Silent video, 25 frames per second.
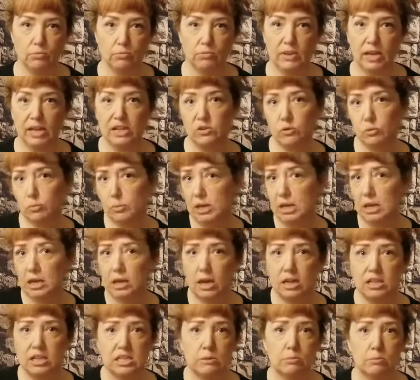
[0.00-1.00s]
thanks for being a
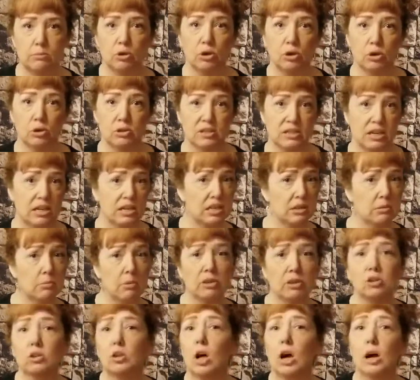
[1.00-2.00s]
customer or Scent of the
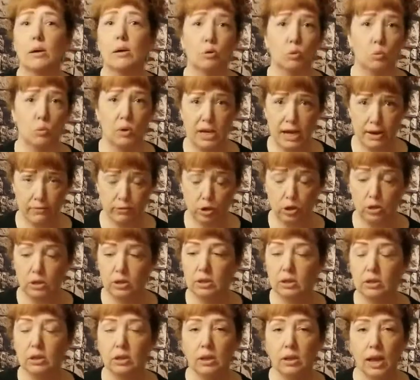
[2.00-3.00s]
Month Club or whatever.
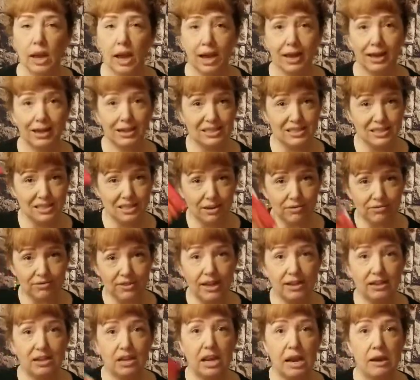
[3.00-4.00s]
And I can stuff
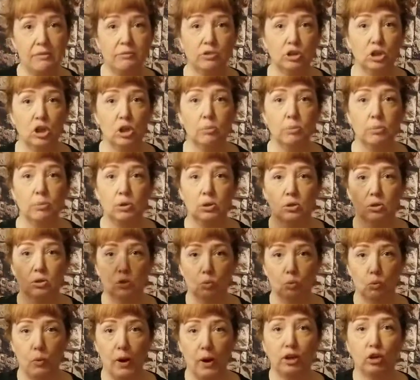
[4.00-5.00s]
that in an envelope,
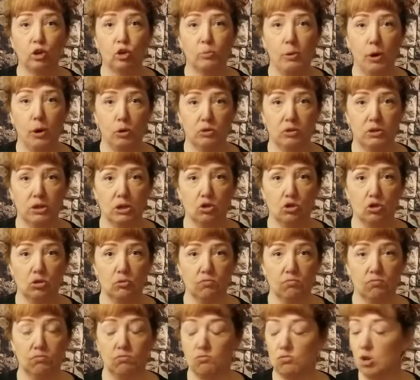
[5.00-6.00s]
regular postage.
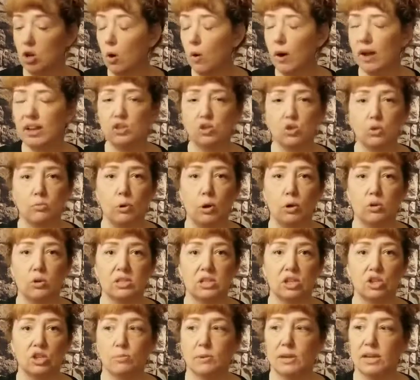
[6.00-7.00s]
No extra
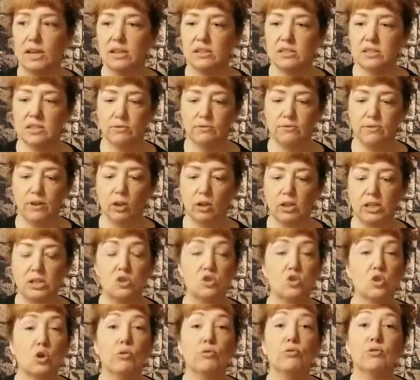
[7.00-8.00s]
postage because the felt is
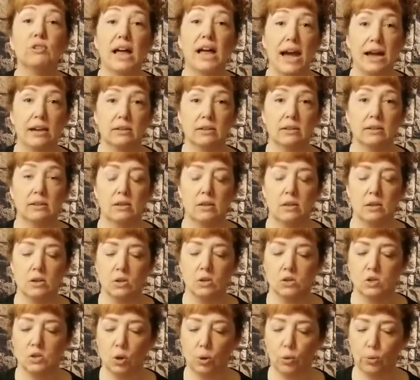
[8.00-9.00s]
so flat.
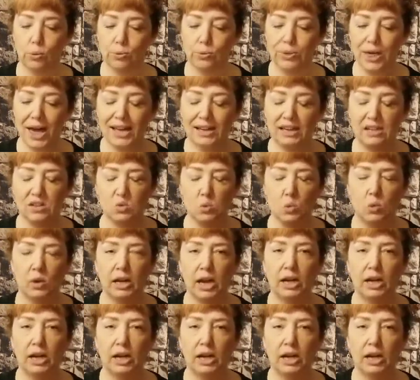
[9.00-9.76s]
So that is when